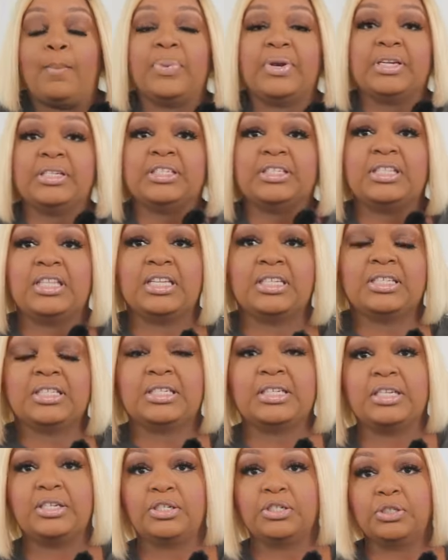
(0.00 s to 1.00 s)
But it's this
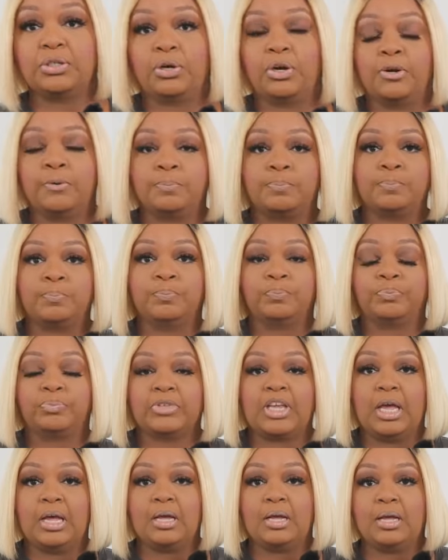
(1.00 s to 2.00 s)
t-shirt
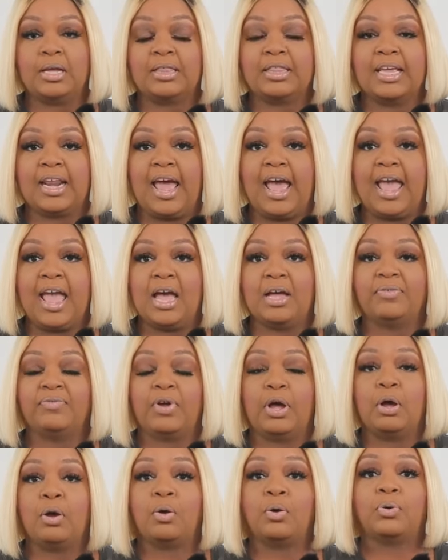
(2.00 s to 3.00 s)
that I
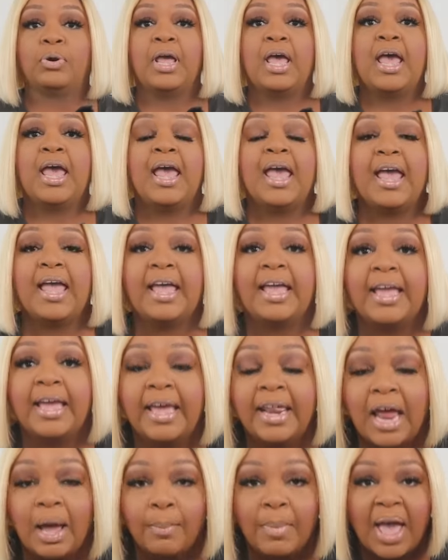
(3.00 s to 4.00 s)
have on,
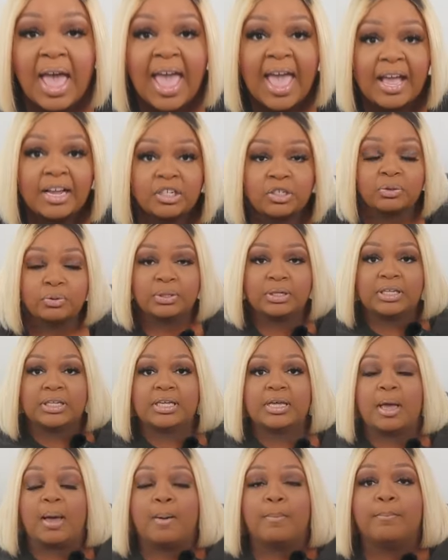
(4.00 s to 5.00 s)
and I'm
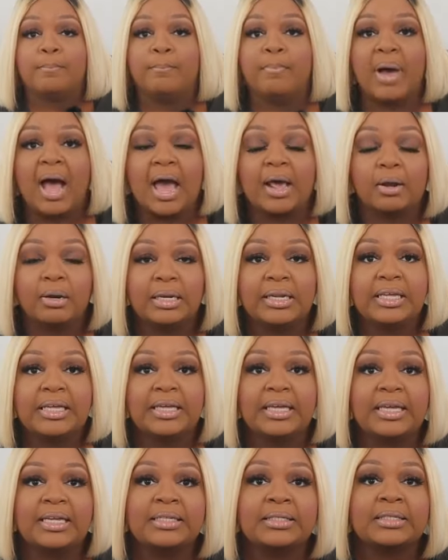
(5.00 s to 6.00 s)
actually
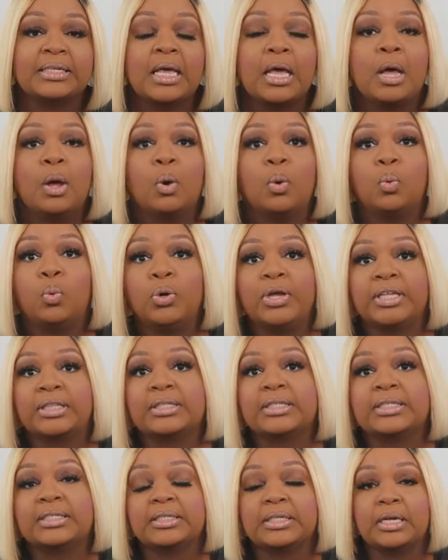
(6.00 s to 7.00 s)
modeling it
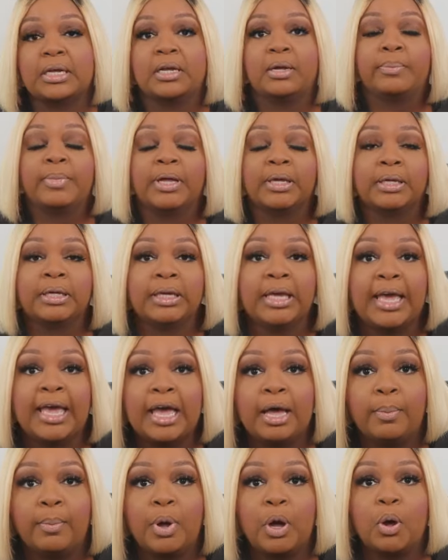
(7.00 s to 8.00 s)
with some
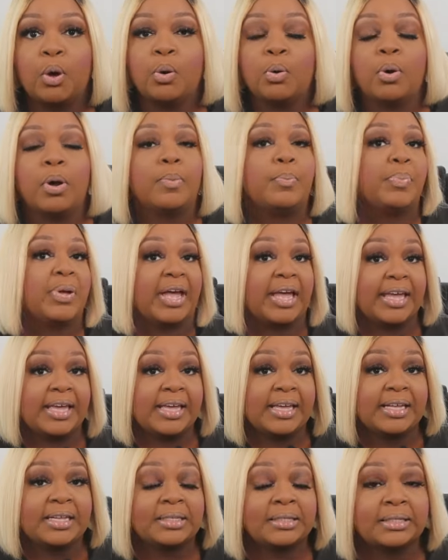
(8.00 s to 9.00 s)
camo
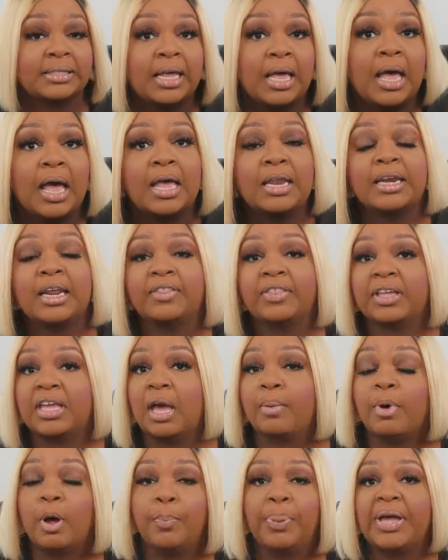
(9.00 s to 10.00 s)
pants. Now the
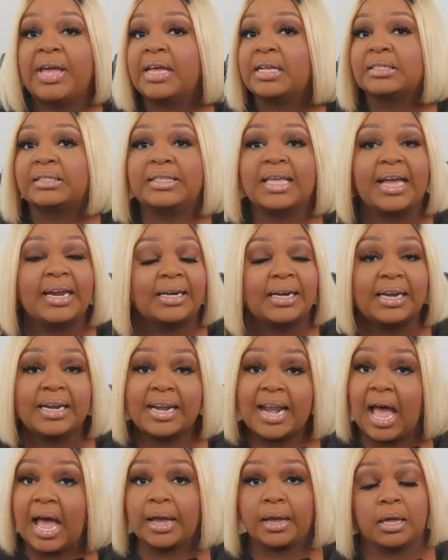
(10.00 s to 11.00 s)
camo pants, they
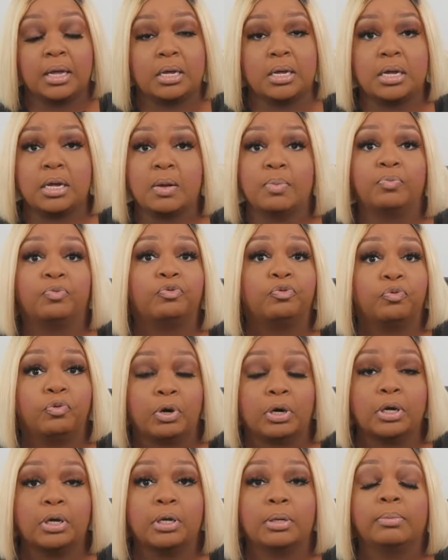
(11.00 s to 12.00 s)
did not come
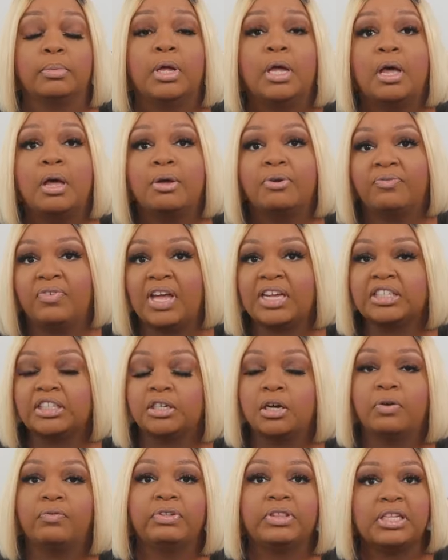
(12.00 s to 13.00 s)
from
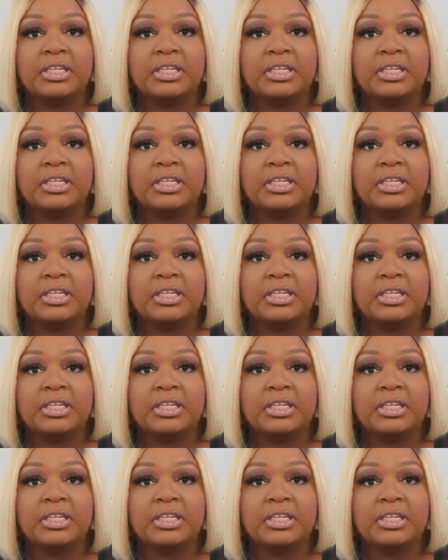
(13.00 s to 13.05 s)
Fashion Nova.